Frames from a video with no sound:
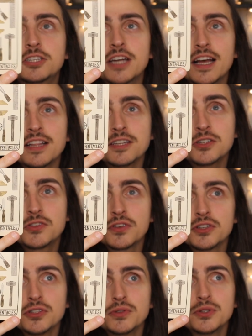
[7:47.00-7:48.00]
challenge
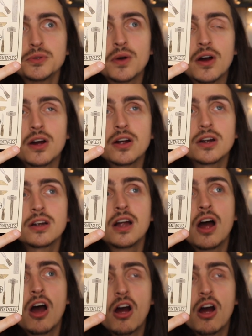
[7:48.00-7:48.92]
for you. You are